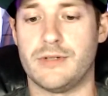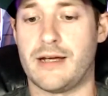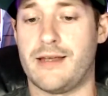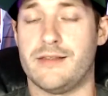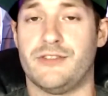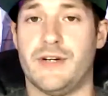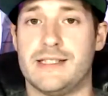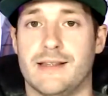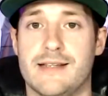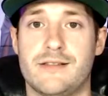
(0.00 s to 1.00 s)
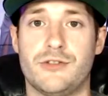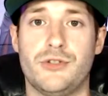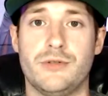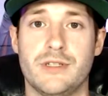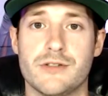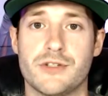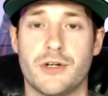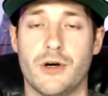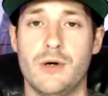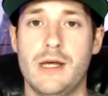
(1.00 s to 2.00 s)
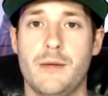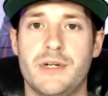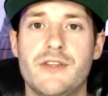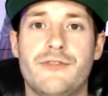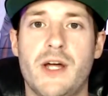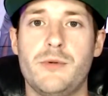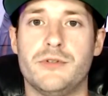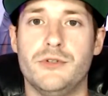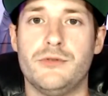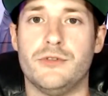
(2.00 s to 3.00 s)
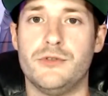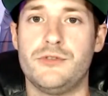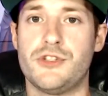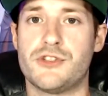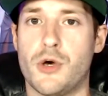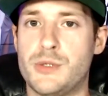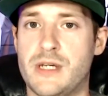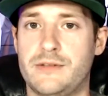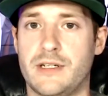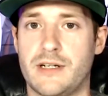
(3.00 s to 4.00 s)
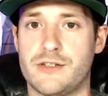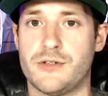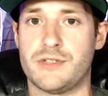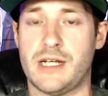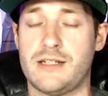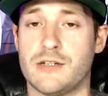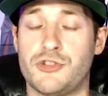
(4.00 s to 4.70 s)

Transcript: Again, this fight's less than 2 years ago, but in the fight with Newton just goes out there and gets those takedowns.